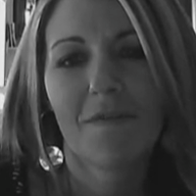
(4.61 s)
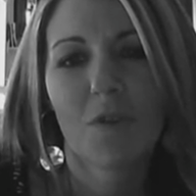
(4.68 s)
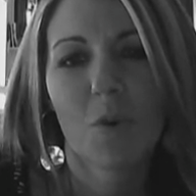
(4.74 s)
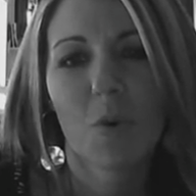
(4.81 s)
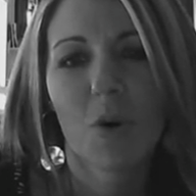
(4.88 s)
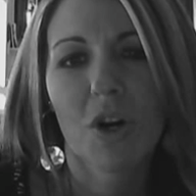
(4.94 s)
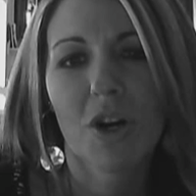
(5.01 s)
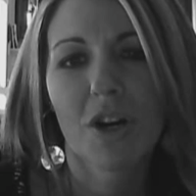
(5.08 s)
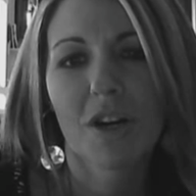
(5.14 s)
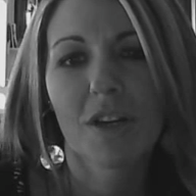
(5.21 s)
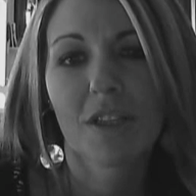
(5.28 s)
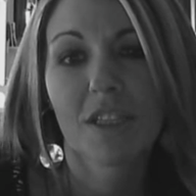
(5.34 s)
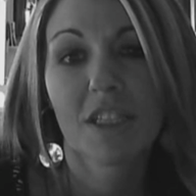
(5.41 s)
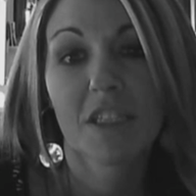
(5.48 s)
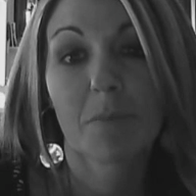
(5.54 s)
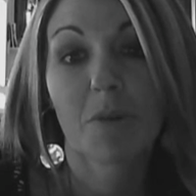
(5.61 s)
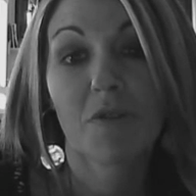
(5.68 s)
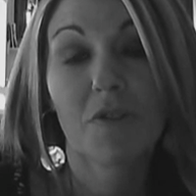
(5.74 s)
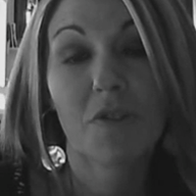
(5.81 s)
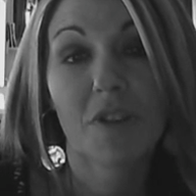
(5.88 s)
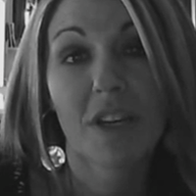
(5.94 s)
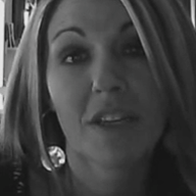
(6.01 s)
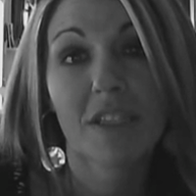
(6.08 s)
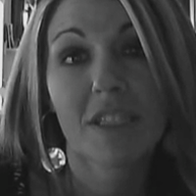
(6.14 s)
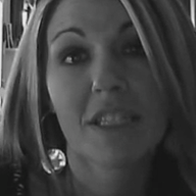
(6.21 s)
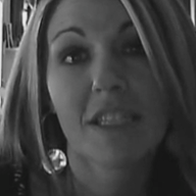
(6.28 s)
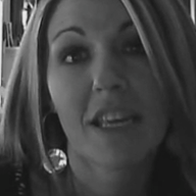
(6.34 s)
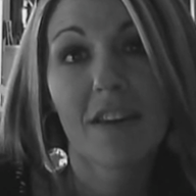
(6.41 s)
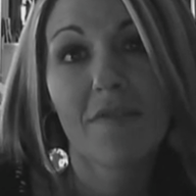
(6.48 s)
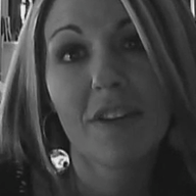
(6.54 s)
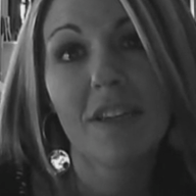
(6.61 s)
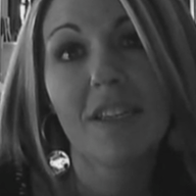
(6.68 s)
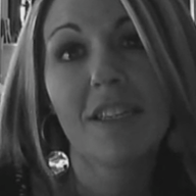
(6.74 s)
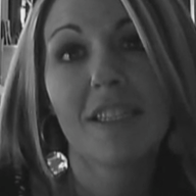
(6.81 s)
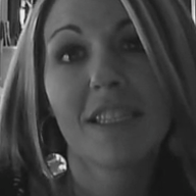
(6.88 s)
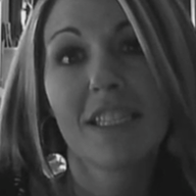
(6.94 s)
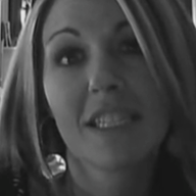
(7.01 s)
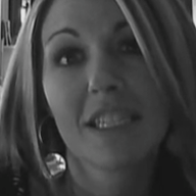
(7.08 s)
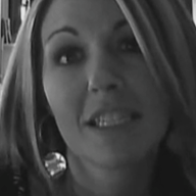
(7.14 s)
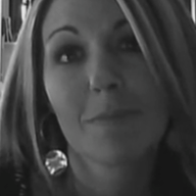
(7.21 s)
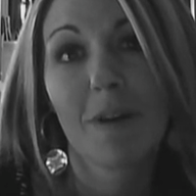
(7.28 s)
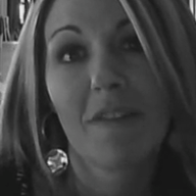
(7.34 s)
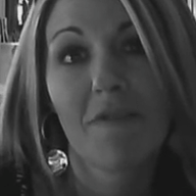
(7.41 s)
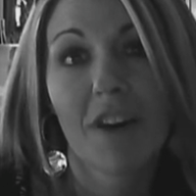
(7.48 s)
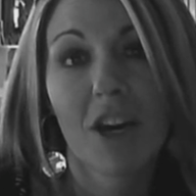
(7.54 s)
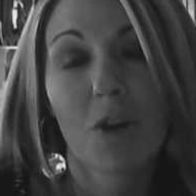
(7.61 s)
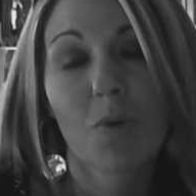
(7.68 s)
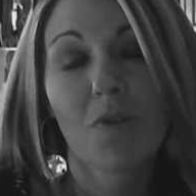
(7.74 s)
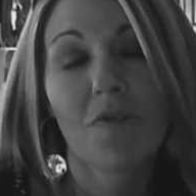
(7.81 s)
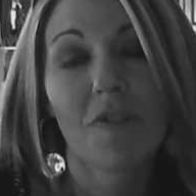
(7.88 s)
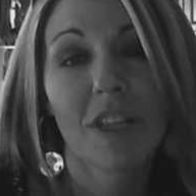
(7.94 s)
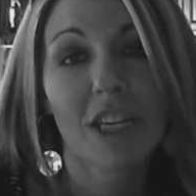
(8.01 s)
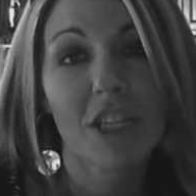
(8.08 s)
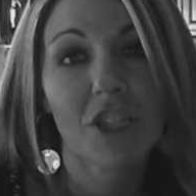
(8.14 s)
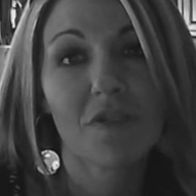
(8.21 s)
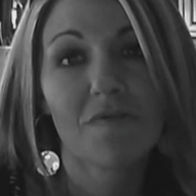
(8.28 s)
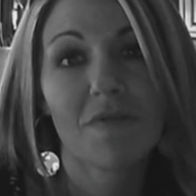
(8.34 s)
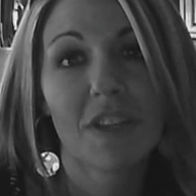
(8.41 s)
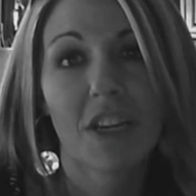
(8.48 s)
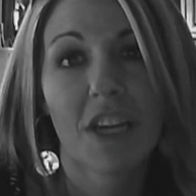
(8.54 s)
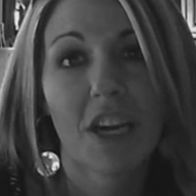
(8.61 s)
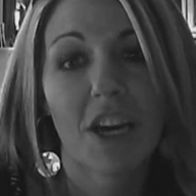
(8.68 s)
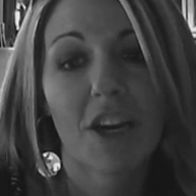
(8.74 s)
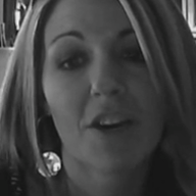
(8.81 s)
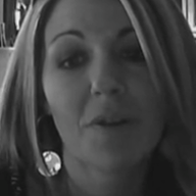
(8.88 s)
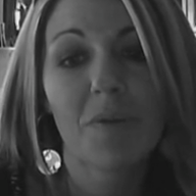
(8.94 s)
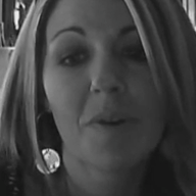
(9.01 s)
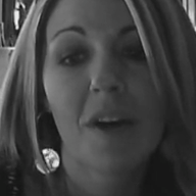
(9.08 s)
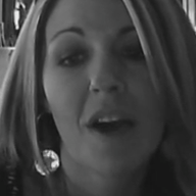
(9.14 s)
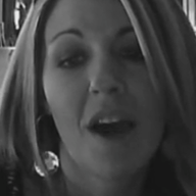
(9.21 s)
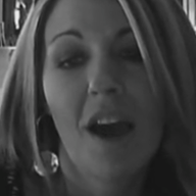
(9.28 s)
for the summer of 2011, and this is my final reflection video.